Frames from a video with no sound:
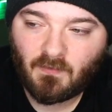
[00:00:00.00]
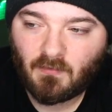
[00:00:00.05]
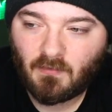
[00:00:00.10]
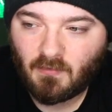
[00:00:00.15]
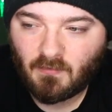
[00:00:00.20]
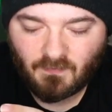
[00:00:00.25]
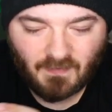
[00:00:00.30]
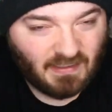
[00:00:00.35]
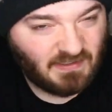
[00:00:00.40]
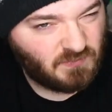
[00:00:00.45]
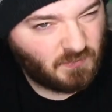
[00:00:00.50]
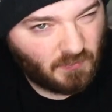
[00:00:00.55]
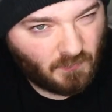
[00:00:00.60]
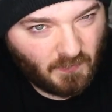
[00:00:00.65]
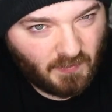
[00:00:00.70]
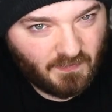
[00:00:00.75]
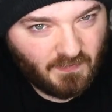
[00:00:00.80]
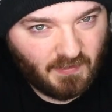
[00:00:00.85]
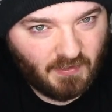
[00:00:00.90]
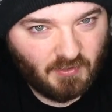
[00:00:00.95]
That's one
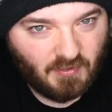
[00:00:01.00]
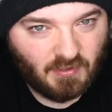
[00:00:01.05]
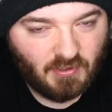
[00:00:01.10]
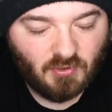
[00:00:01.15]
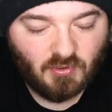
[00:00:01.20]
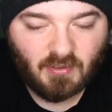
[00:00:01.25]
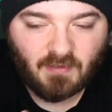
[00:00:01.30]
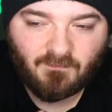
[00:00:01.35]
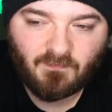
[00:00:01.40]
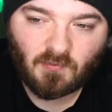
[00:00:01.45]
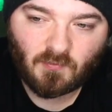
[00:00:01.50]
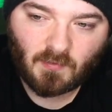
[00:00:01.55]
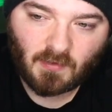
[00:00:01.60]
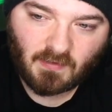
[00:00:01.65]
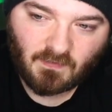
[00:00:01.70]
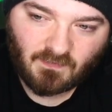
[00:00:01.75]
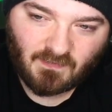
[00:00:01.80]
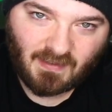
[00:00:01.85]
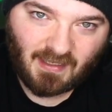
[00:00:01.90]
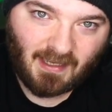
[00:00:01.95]
way that you can do it if you're
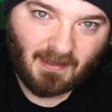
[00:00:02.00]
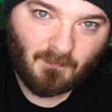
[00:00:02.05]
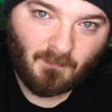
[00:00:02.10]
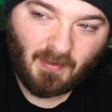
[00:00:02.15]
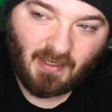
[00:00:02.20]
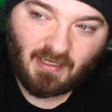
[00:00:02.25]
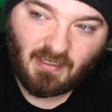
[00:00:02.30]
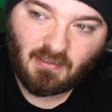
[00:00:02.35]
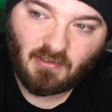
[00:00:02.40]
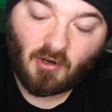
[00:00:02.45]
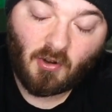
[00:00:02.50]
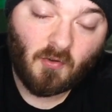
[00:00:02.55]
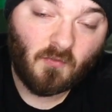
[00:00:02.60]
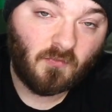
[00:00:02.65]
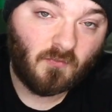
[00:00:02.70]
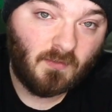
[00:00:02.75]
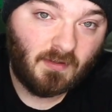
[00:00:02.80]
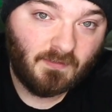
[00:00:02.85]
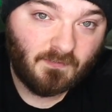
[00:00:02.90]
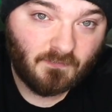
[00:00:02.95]
running the campaign all
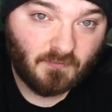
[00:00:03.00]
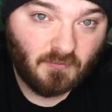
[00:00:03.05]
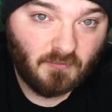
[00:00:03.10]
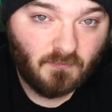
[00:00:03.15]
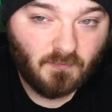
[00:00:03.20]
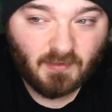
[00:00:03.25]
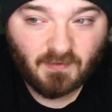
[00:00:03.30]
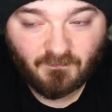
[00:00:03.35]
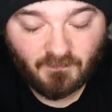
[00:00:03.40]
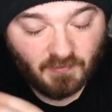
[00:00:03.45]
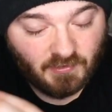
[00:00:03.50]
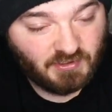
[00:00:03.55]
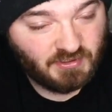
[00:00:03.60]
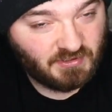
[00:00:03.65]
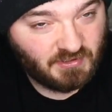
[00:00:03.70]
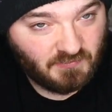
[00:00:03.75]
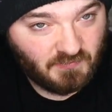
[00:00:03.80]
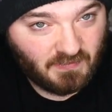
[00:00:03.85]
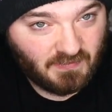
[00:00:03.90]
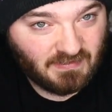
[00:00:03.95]
the way through, but if you're
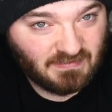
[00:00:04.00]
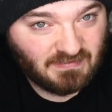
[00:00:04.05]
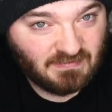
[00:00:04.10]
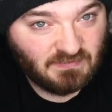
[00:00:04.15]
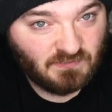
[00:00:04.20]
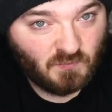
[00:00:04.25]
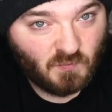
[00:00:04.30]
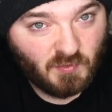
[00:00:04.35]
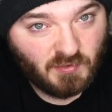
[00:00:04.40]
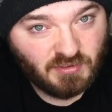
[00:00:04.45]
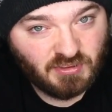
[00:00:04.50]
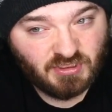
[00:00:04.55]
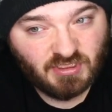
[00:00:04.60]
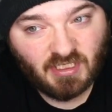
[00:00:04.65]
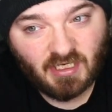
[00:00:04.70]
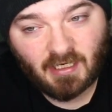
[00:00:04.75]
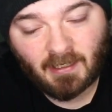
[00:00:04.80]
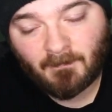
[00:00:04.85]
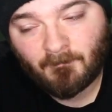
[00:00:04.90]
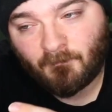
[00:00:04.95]
just doing this as a
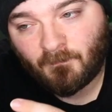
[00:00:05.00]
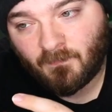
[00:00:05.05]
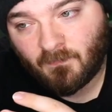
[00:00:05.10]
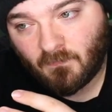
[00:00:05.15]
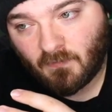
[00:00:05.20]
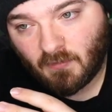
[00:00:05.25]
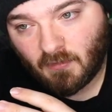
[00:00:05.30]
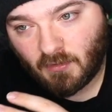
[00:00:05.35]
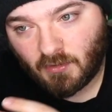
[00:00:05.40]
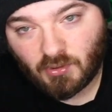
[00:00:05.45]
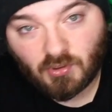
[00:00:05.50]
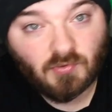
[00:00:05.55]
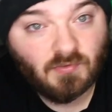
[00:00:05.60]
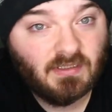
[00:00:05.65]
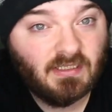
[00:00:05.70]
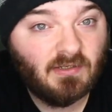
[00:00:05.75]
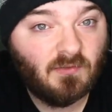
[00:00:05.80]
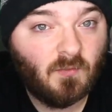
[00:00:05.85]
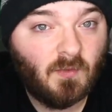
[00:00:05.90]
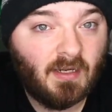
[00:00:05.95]
one-shot, you'll
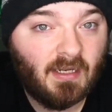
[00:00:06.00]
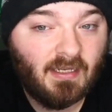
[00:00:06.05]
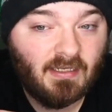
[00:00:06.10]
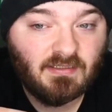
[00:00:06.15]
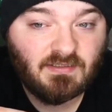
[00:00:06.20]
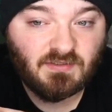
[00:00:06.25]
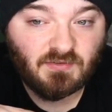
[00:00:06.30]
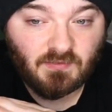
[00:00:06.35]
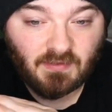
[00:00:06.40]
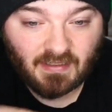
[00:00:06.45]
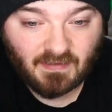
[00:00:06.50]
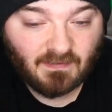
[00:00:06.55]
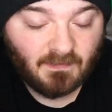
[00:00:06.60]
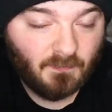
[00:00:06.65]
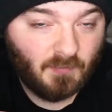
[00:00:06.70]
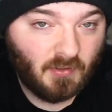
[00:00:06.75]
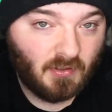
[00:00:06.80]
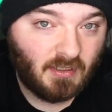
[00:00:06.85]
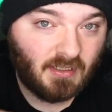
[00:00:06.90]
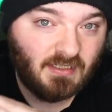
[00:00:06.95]
need a way to get the
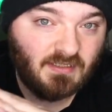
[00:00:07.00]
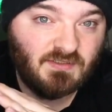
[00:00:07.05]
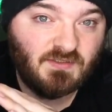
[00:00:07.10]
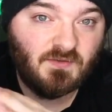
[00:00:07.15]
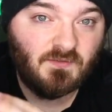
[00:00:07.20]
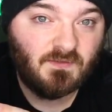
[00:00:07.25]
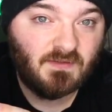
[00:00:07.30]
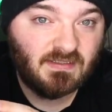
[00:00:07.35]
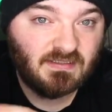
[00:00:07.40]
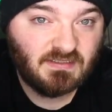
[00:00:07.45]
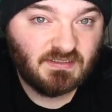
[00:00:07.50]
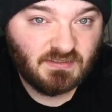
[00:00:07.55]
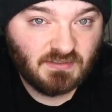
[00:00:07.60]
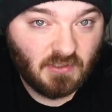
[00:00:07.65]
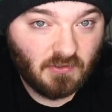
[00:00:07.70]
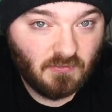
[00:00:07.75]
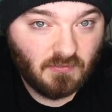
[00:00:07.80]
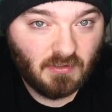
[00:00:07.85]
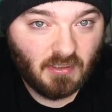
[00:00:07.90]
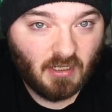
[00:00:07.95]
party to this
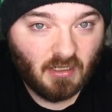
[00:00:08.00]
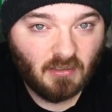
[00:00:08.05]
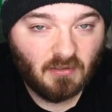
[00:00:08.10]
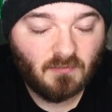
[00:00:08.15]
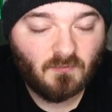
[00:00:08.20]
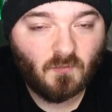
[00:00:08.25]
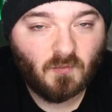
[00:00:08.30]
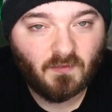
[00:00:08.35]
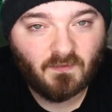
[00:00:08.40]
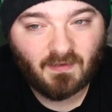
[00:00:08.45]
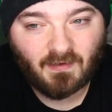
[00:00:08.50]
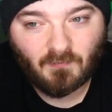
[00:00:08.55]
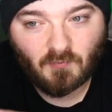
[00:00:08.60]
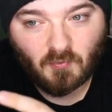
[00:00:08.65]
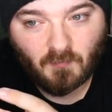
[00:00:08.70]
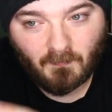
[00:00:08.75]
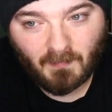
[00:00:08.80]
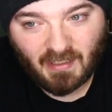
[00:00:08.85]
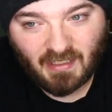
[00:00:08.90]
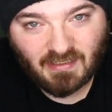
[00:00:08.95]
stone golem where they
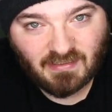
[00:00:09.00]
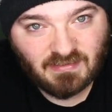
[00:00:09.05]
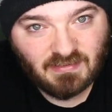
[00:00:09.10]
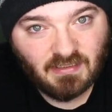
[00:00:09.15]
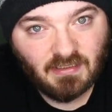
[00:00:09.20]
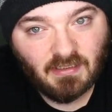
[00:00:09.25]
will meet